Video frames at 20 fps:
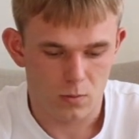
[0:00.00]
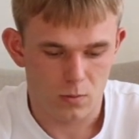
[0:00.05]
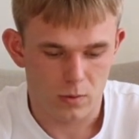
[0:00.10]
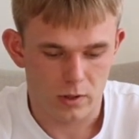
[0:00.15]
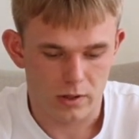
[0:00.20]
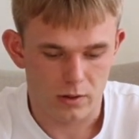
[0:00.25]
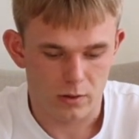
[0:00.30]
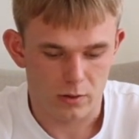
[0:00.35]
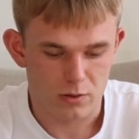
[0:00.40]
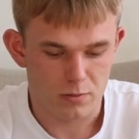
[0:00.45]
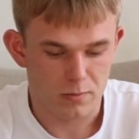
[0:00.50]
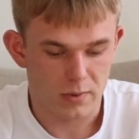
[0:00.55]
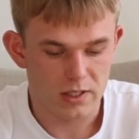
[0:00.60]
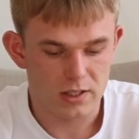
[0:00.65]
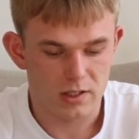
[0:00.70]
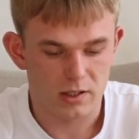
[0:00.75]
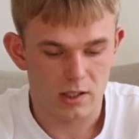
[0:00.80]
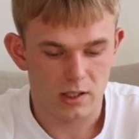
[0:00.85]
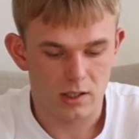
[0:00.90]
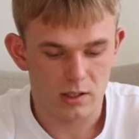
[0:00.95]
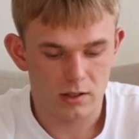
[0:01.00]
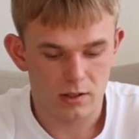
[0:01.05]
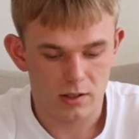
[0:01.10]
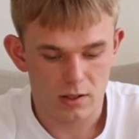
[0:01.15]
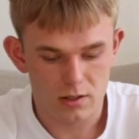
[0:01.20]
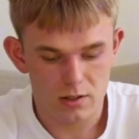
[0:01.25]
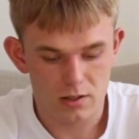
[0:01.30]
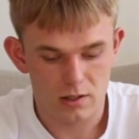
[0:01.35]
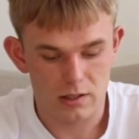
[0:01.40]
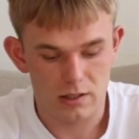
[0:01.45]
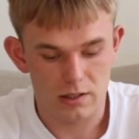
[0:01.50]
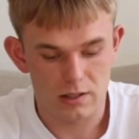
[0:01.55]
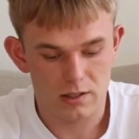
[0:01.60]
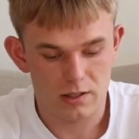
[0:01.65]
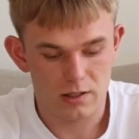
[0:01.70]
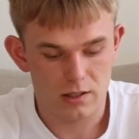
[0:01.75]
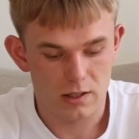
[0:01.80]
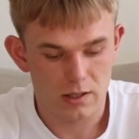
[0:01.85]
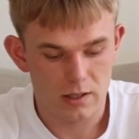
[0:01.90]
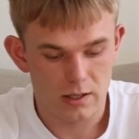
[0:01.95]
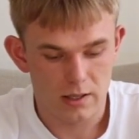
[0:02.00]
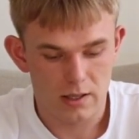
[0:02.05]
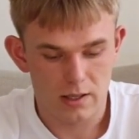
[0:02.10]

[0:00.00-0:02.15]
What the automation then does is